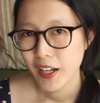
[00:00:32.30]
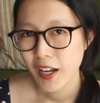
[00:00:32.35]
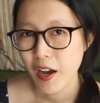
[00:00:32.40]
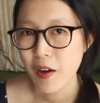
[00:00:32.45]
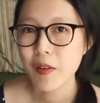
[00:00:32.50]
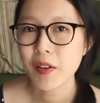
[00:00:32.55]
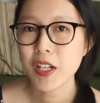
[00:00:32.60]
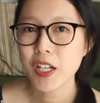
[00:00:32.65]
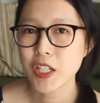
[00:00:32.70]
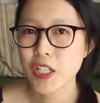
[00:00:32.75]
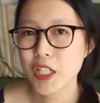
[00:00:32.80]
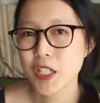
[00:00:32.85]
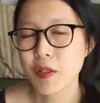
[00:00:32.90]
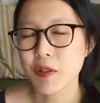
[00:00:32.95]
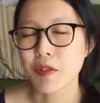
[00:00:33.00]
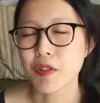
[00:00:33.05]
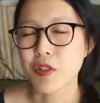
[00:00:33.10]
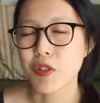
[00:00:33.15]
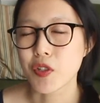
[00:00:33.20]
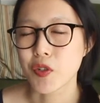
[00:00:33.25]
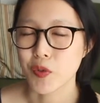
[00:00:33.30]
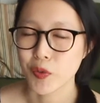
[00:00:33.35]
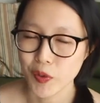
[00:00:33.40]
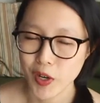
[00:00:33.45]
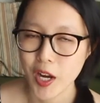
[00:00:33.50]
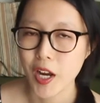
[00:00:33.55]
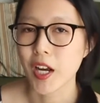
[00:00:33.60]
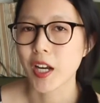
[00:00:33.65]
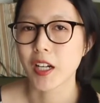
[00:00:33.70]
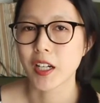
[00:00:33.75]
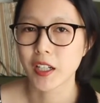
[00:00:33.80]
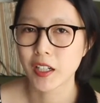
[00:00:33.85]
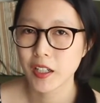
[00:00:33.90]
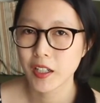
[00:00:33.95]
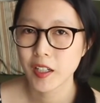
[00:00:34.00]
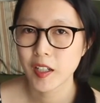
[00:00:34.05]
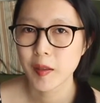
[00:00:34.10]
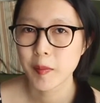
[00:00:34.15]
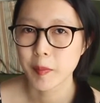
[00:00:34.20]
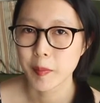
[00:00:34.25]
I want to do drunk
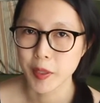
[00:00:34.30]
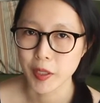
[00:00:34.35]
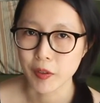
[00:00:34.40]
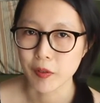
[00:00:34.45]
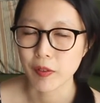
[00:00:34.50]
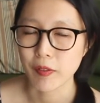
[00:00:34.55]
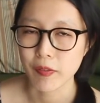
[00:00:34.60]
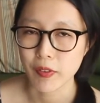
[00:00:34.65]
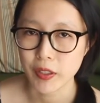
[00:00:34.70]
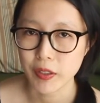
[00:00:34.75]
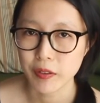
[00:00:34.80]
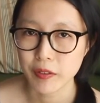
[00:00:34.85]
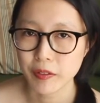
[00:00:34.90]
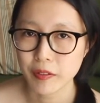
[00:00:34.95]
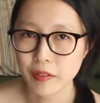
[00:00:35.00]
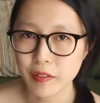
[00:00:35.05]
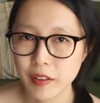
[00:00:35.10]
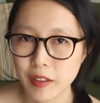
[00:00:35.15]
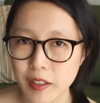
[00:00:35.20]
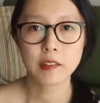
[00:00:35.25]
book reviews.